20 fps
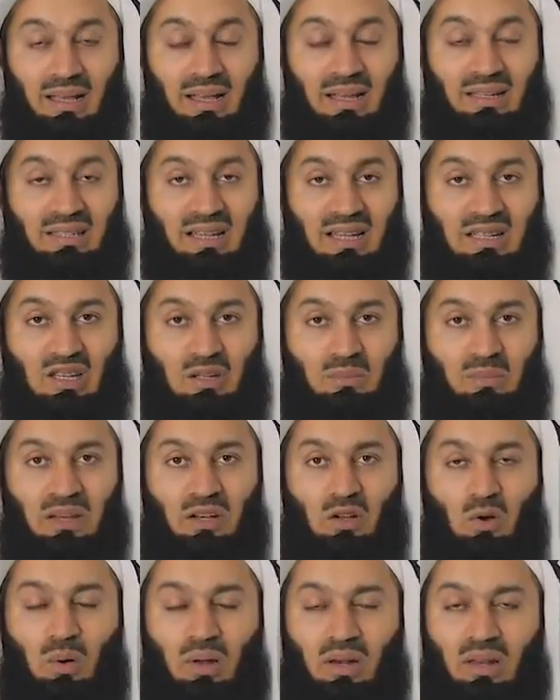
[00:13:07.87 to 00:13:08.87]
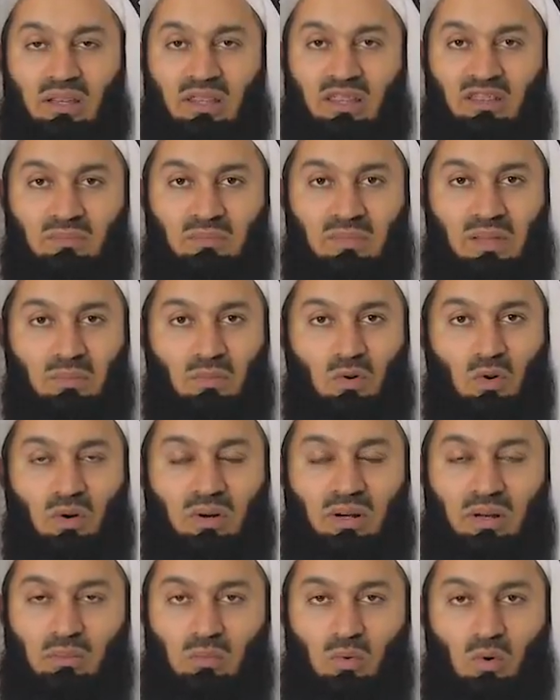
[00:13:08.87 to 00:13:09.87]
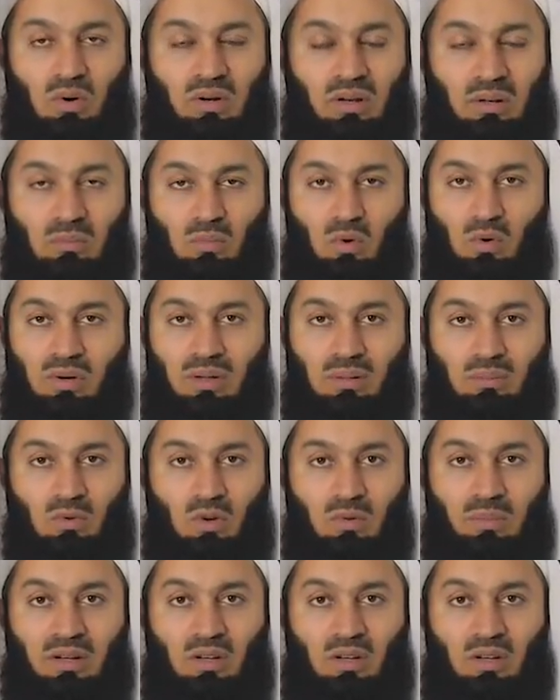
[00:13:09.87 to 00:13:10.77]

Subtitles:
it doesn't mean, oh Allah, give me more and more and more and more,